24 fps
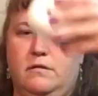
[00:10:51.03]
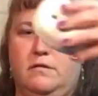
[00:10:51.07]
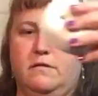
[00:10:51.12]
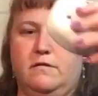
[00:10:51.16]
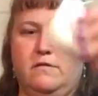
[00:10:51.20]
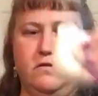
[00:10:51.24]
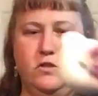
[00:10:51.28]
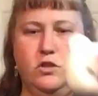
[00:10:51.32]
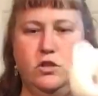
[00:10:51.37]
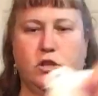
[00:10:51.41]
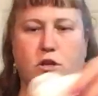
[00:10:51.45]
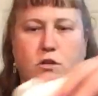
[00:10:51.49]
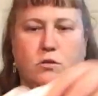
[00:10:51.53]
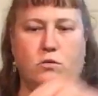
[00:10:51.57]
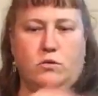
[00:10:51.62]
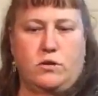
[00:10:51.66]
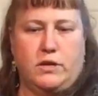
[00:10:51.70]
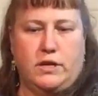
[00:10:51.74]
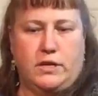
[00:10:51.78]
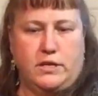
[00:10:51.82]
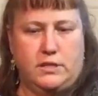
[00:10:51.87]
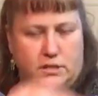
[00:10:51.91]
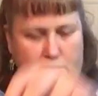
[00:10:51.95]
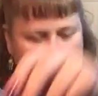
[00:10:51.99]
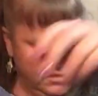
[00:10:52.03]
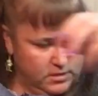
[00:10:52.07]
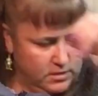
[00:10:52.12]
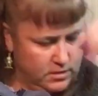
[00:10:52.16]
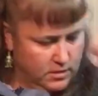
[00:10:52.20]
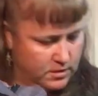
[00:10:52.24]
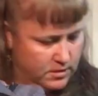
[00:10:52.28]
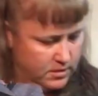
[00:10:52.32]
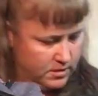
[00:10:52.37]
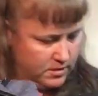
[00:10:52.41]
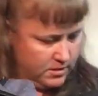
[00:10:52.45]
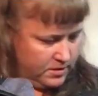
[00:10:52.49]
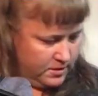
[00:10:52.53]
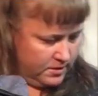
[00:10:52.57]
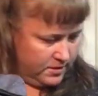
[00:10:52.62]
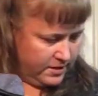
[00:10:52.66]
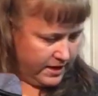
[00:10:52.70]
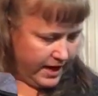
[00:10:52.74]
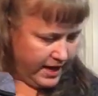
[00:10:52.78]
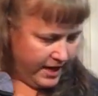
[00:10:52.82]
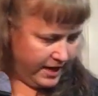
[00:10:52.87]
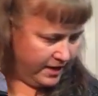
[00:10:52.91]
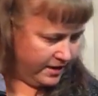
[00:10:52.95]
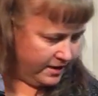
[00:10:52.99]
full of coins.
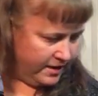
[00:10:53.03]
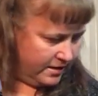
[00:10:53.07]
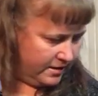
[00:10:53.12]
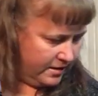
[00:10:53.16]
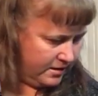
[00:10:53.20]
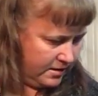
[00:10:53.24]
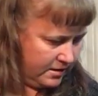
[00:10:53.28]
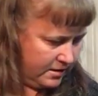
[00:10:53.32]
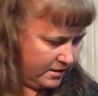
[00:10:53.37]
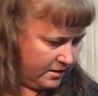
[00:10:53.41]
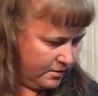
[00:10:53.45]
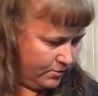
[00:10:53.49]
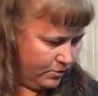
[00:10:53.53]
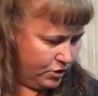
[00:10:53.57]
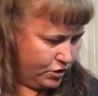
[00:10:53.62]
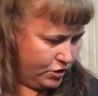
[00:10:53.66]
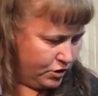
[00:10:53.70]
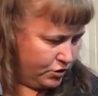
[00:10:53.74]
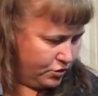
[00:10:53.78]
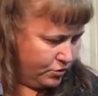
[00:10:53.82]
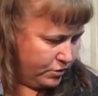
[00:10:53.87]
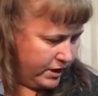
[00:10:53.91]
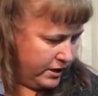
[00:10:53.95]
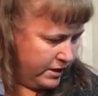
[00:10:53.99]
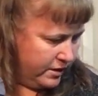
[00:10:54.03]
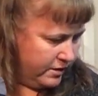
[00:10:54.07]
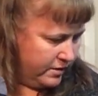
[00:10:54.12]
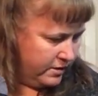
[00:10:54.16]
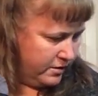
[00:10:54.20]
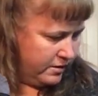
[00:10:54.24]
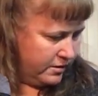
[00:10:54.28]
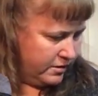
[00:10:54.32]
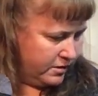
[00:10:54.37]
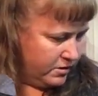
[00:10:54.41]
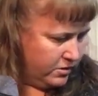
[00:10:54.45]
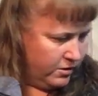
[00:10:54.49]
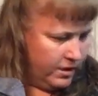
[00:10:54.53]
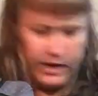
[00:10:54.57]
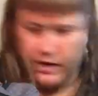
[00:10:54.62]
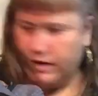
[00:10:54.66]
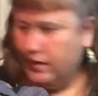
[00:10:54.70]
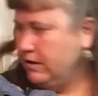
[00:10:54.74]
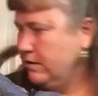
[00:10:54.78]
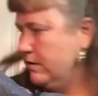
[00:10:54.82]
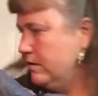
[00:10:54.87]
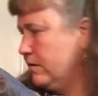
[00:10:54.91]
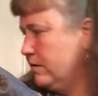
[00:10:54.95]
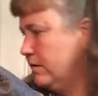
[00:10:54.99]
Hey, where's your toy? Go get it.
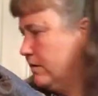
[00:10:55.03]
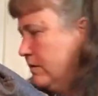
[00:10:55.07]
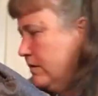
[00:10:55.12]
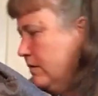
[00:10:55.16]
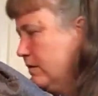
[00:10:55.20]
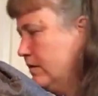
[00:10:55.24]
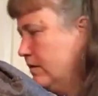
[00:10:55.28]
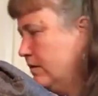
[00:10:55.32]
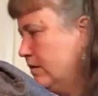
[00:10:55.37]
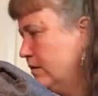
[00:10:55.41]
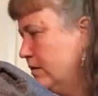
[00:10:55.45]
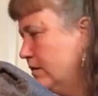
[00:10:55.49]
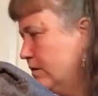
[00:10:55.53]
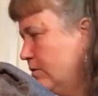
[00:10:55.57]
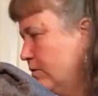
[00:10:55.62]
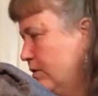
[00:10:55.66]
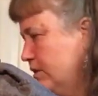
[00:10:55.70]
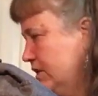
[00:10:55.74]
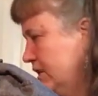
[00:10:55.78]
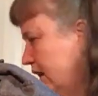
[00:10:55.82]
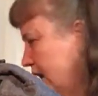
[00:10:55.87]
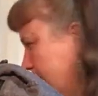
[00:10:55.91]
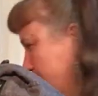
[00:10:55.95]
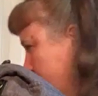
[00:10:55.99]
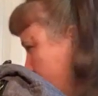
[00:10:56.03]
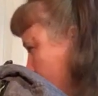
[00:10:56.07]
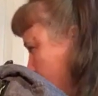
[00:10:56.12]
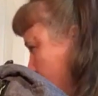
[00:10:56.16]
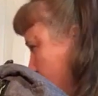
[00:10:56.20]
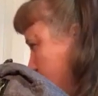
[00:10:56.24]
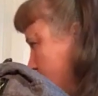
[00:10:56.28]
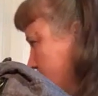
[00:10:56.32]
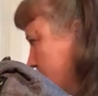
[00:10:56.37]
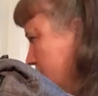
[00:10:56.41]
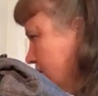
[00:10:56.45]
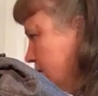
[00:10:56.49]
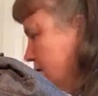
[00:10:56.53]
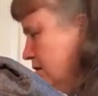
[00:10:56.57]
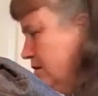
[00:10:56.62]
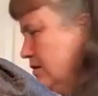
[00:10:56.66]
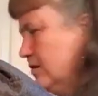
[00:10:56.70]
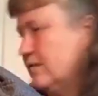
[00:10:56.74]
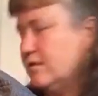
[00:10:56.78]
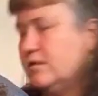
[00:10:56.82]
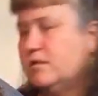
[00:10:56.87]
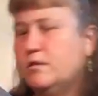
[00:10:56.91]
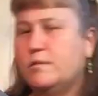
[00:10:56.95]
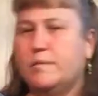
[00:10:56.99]
Where's that?
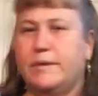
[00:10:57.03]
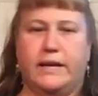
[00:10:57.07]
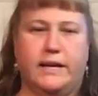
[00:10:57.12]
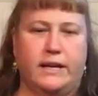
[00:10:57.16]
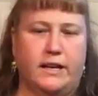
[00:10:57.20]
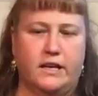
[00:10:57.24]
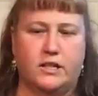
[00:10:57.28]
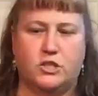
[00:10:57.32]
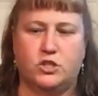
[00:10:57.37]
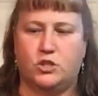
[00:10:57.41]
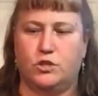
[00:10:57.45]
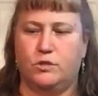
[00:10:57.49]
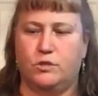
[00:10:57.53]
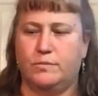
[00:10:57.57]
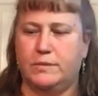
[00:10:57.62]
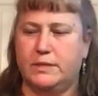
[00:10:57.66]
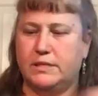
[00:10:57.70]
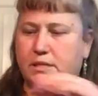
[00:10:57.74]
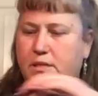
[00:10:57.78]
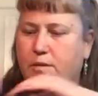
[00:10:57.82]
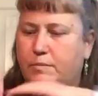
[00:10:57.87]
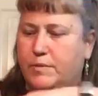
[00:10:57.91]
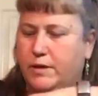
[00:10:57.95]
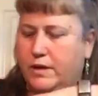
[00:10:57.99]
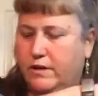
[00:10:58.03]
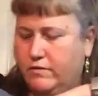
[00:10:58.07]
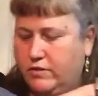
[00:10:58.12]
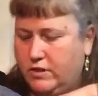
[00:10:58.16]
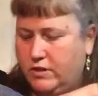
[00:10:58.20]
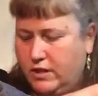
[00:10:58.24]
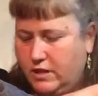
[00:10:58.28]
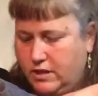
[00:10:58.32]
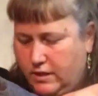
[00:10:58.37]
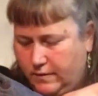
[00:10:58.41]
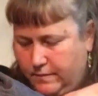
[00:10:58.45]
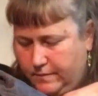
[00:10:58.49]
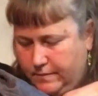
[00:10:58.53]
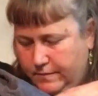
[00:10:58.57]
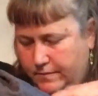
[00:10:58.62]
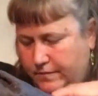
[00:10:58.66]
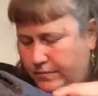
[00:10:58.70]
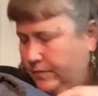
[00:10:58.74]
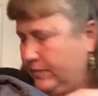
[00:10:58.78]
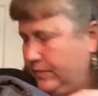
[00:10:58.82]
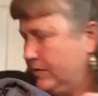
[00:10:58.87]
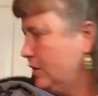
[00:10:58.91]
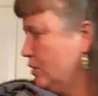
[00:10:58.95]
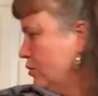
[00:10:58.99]
Oh my gosh, you messed up everything.
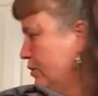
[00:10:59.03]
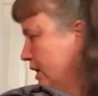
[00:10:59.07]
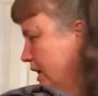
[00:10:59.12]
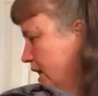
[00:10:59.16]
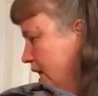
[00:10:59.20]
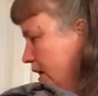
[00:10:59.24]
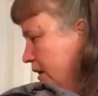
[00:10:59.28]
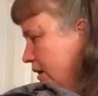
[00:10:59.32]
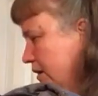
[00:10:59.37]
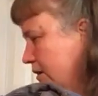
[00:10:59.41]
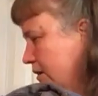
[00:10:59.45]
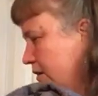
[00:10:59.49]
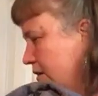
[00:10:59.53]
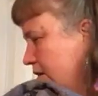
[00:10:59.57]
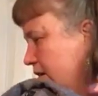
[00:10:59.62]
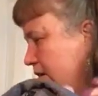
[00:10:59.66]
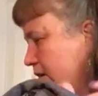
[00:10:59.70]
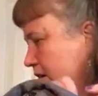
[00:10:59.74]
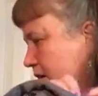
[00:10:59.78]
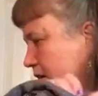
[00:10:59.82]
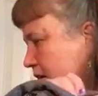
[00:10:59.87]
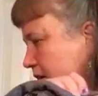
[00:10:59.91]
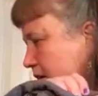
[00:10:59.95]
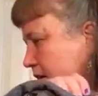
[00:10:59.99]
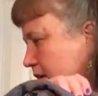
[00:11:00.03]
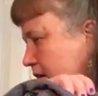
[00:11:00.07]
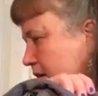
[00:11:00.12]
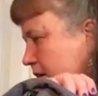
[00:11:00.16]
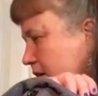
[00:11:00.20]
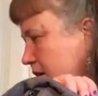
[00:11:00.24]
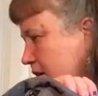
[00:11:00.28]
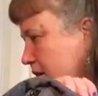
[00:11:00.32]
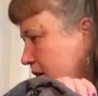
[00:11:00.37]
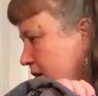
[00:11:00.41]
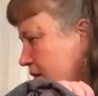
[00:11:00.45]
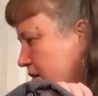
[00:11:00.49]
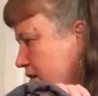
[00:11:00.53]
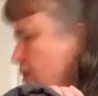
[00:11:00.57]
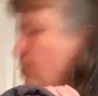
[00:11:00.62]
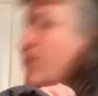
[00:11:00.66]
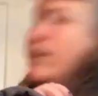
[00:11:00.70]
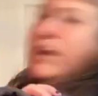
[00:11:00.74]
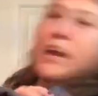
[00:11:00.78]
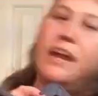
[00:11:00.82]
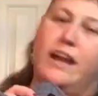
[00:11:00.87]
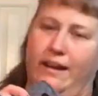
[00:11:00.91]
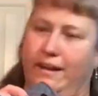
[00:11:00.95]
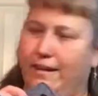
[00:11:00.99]
Go get it. Go
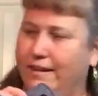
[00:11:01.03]
get it.